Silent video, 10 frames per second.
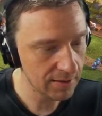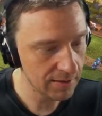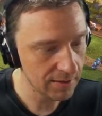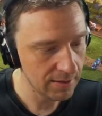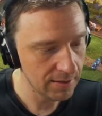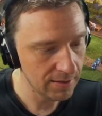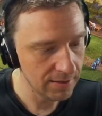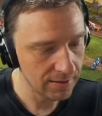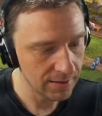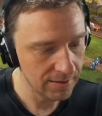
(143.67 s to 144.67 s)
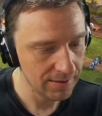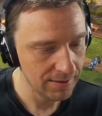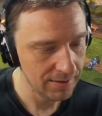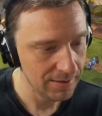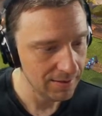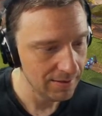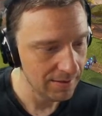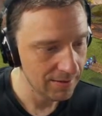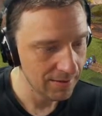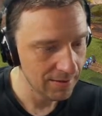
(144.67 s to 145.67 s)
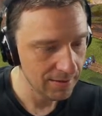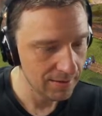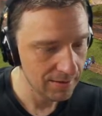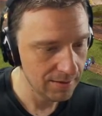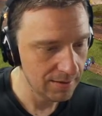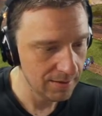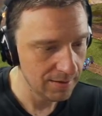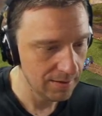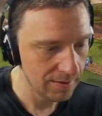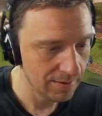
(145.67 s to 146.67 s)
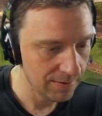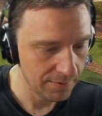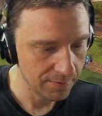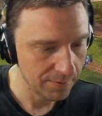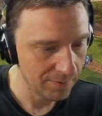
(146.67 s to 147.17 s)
[no speech]